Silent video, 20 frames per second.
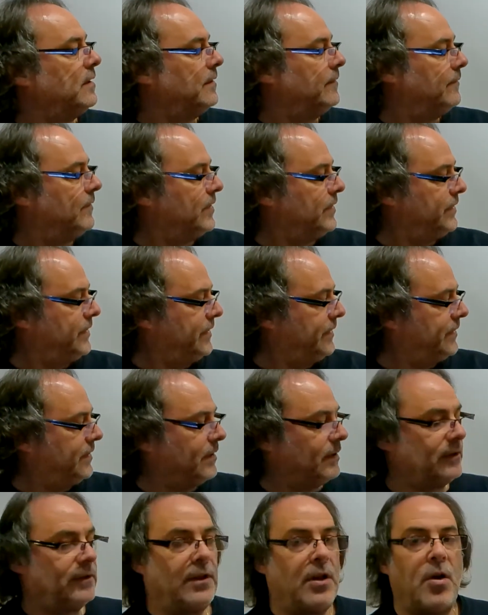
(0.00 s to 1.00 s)
versus the
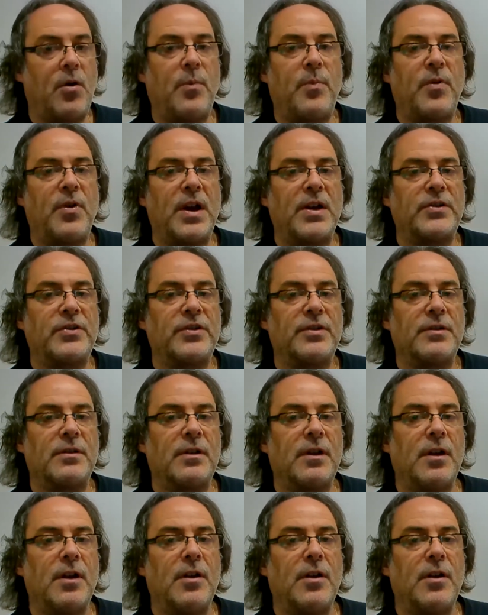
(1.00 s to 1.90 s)
low pressure